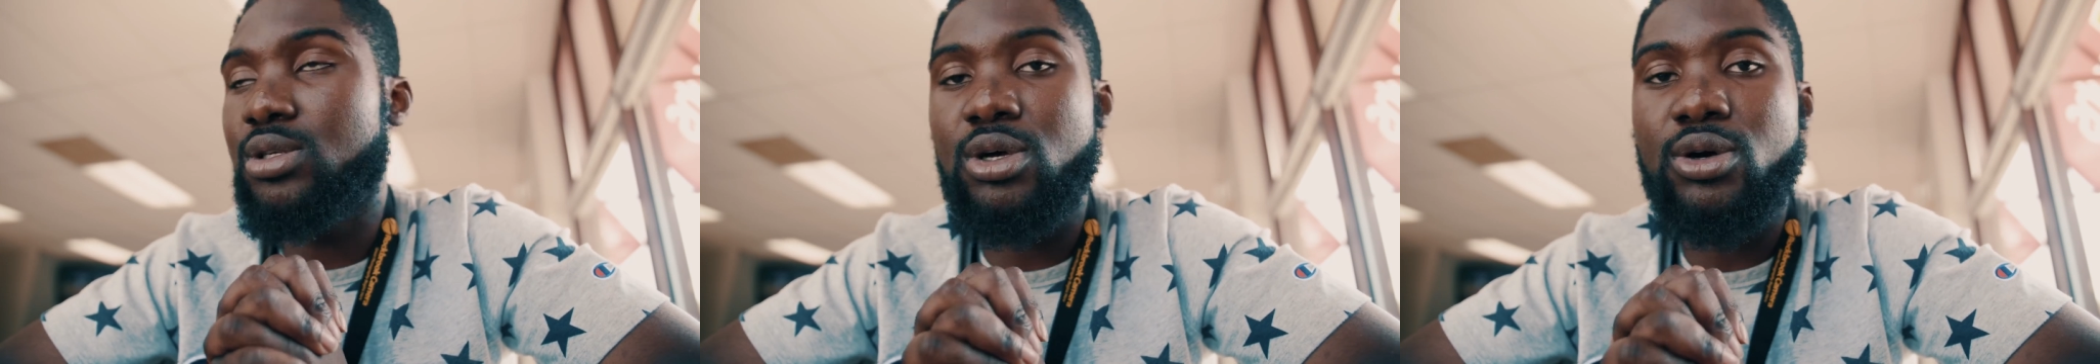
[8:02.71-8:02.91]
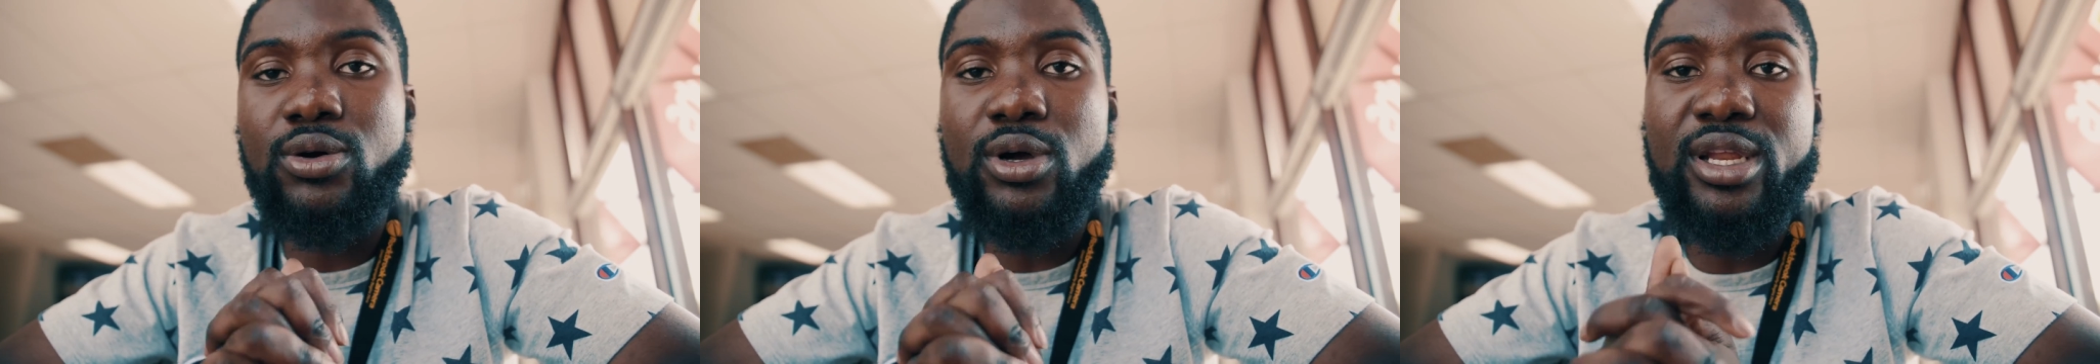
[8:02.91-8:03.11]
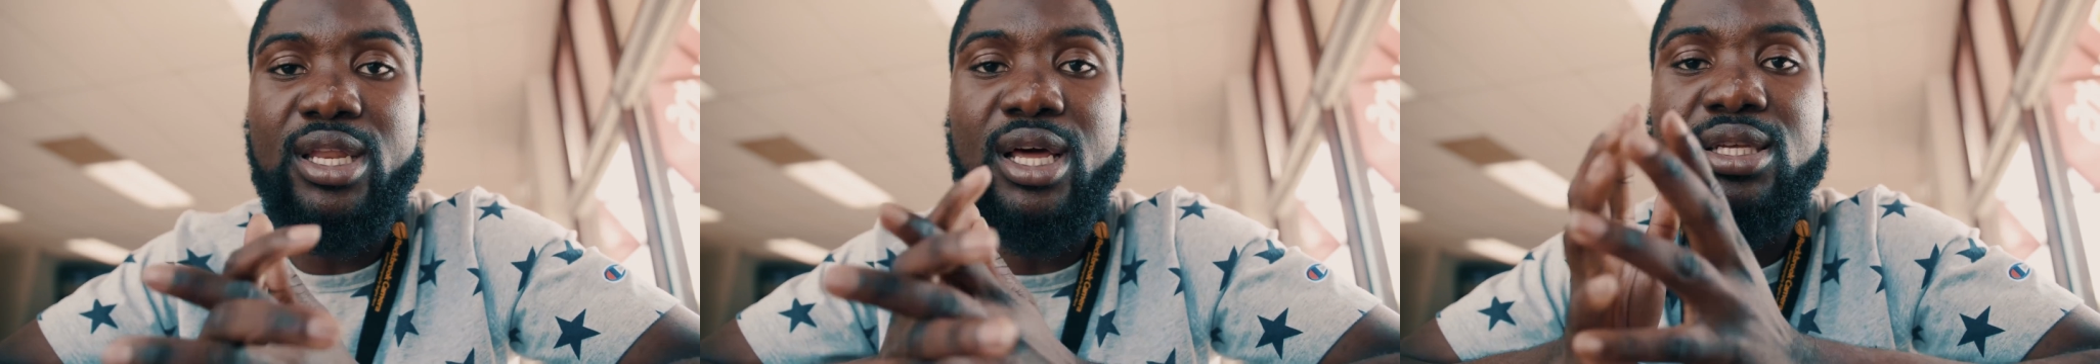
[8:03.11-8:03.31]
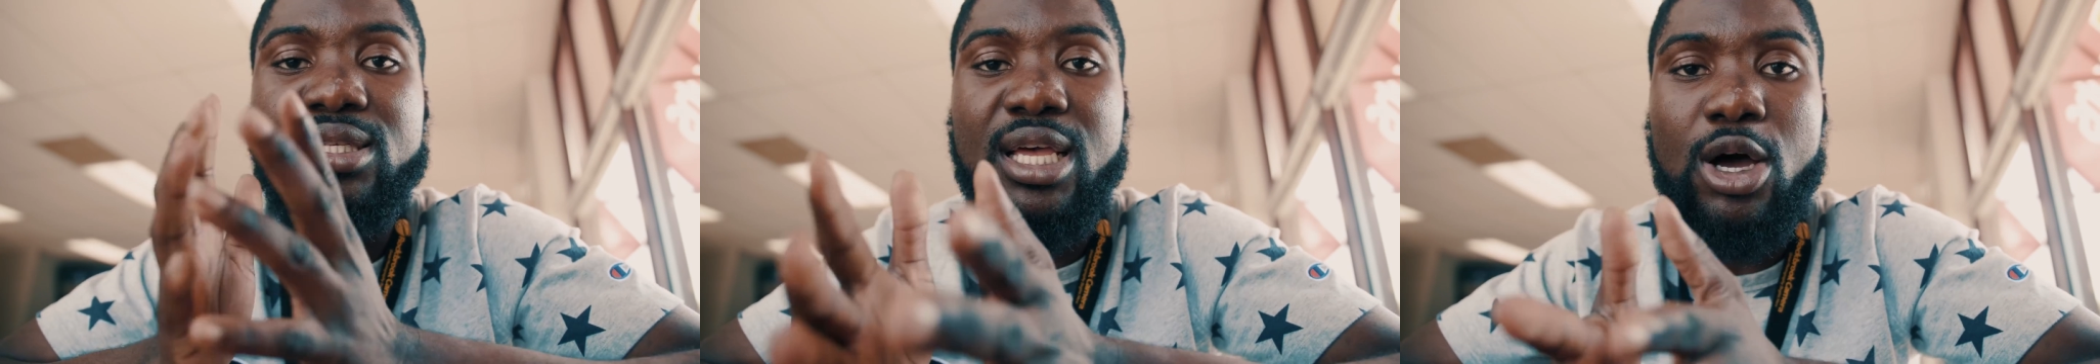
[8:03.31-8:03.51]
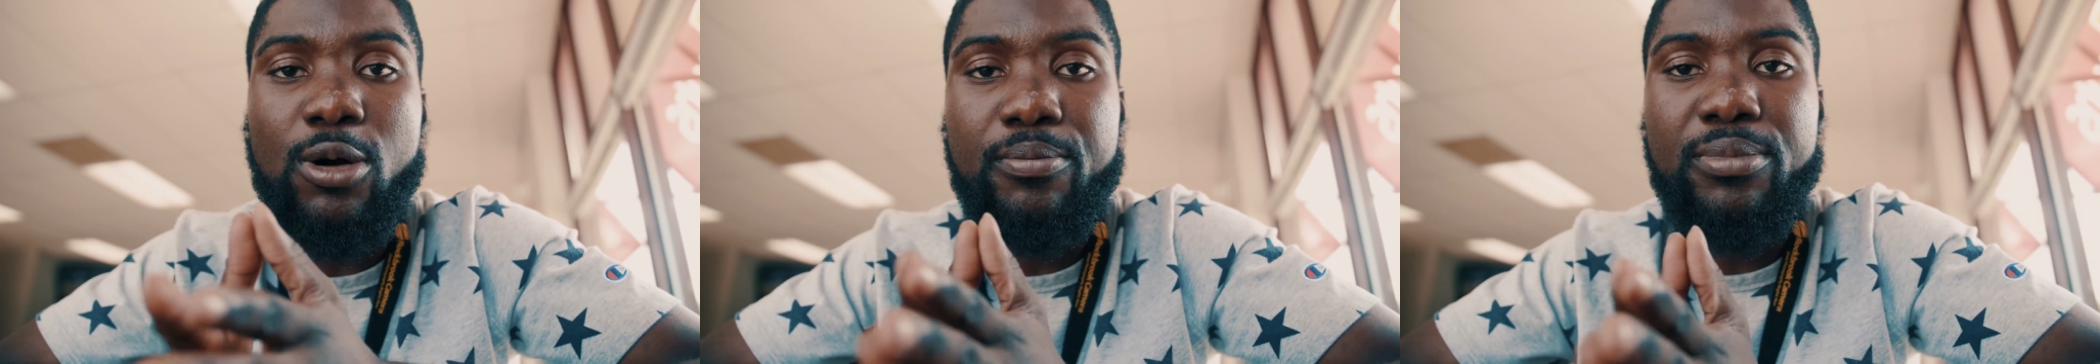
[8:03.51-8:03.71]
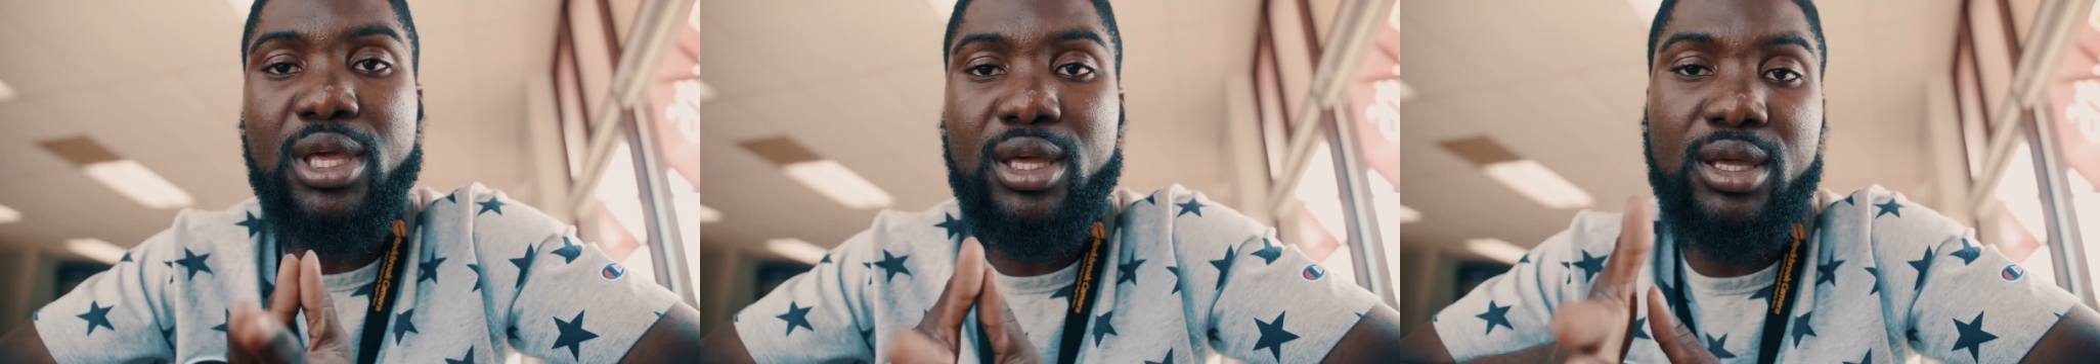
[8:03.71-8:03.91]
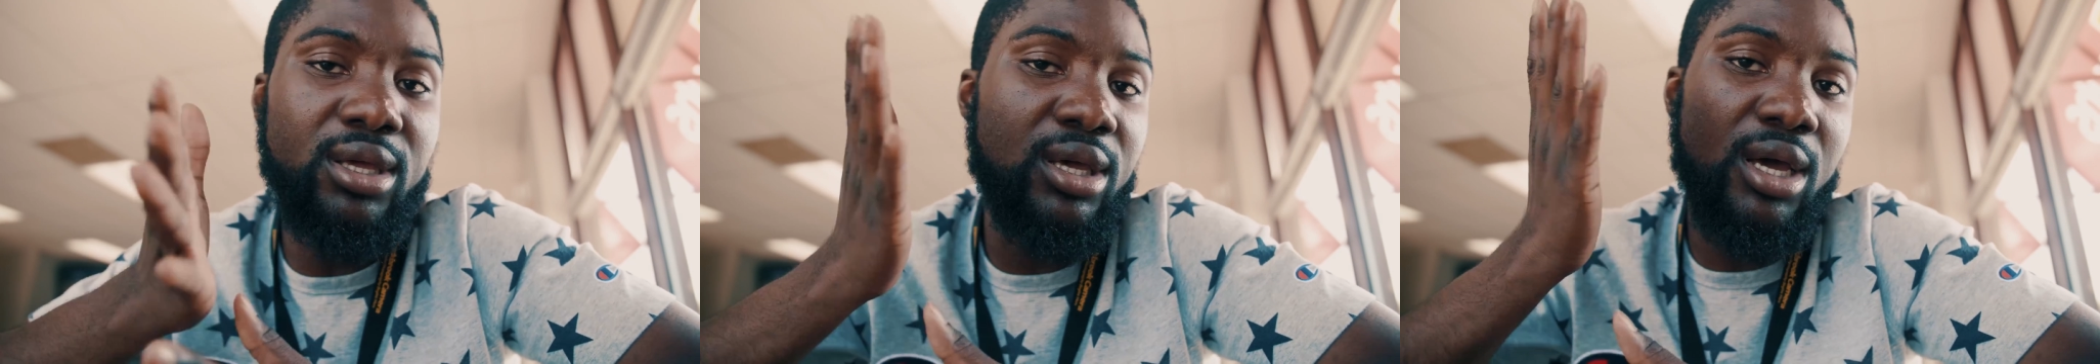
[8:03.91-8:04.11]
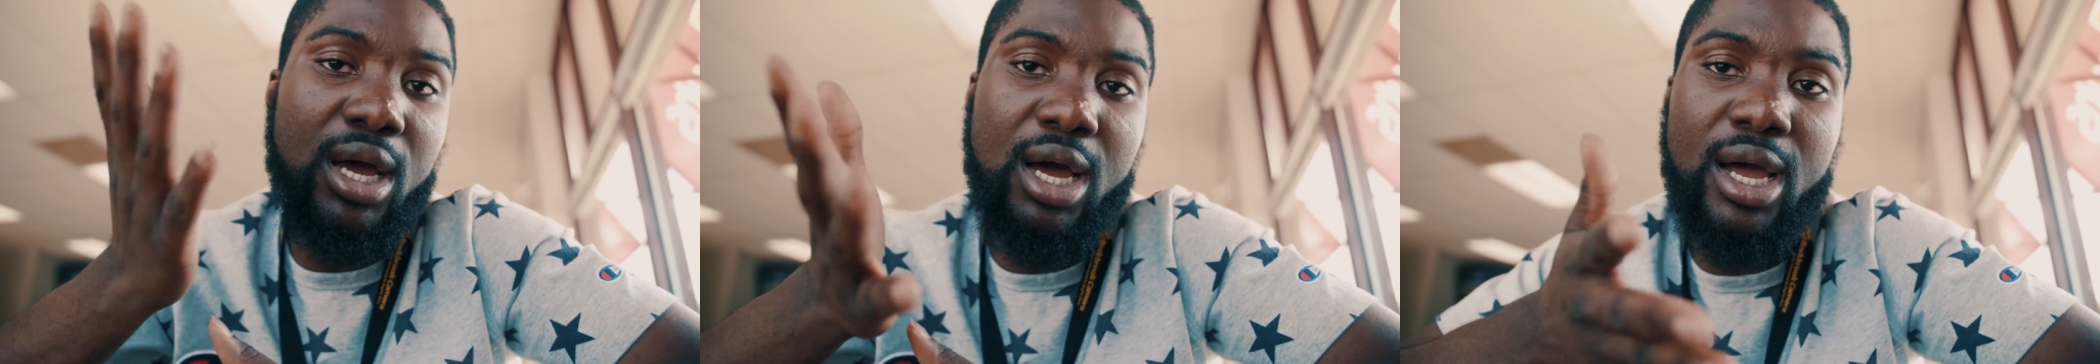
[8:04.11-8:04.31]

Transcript: So it does help me